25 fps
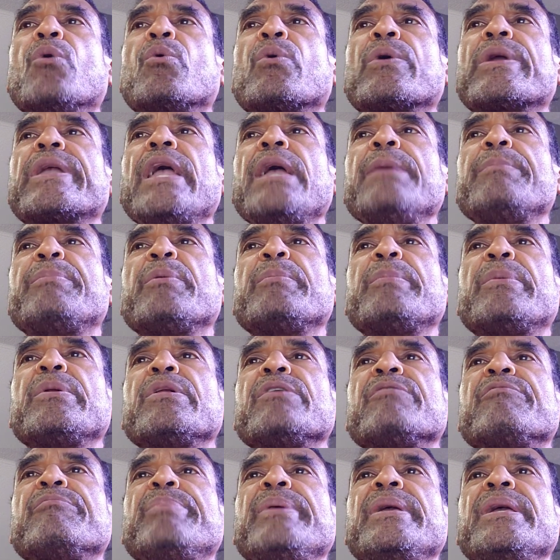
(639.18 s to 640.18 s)
were
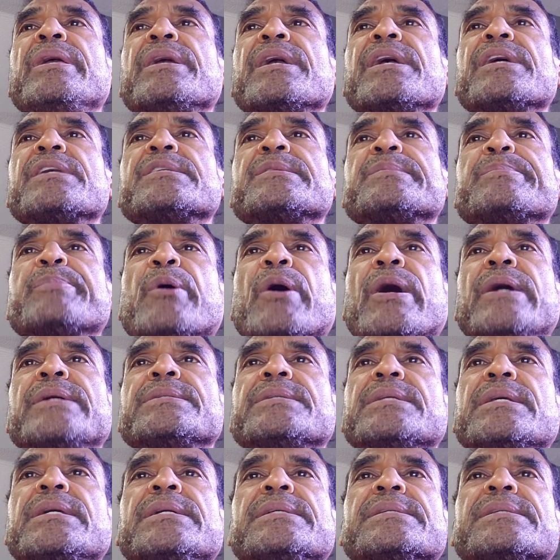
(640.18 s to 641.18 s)
capable of being
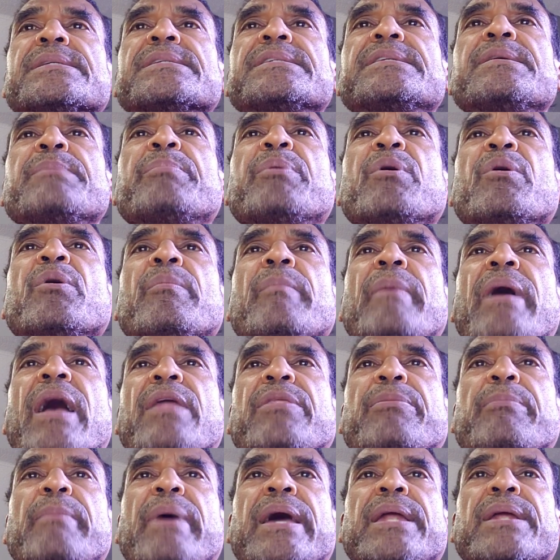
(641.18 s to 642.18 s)
expressed in simple
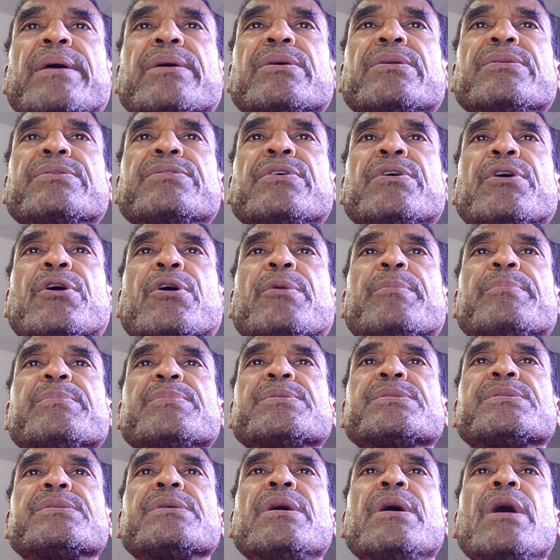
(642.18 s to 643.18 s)
mathematical
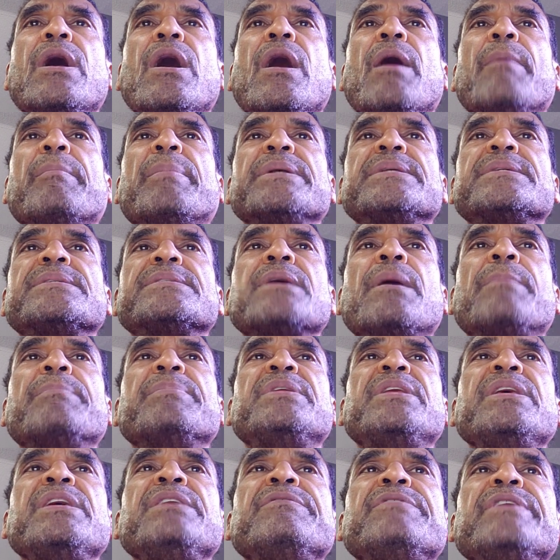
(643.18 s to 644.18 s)
terms, but some
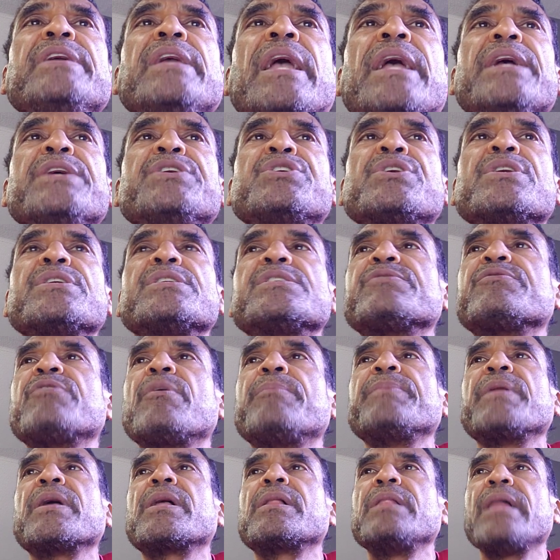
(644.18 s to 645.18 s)
deviations
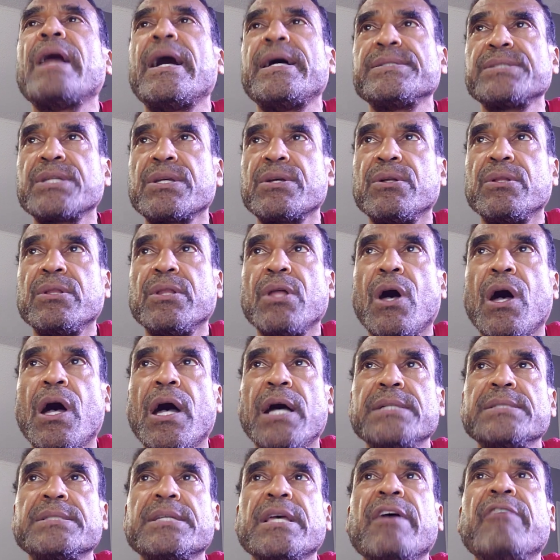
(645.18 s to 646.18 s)
from the classical
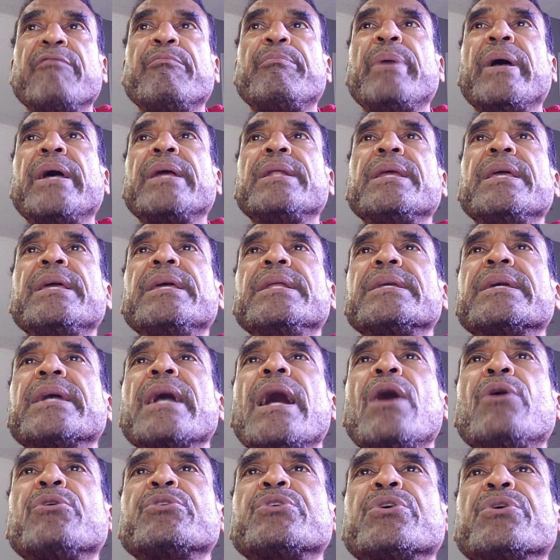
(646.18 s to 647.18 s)
laws have been
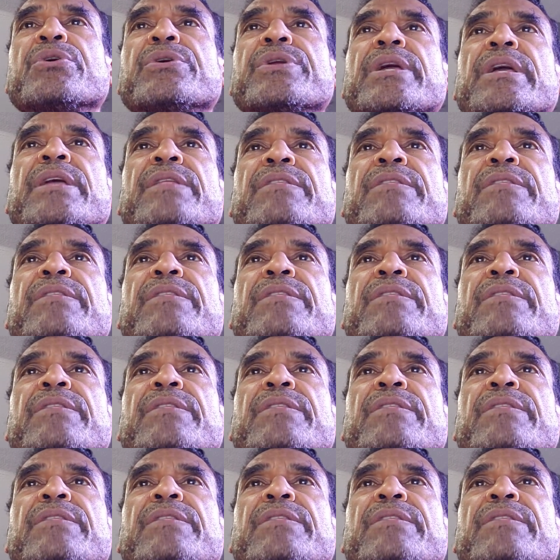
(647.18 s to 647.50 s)
encountered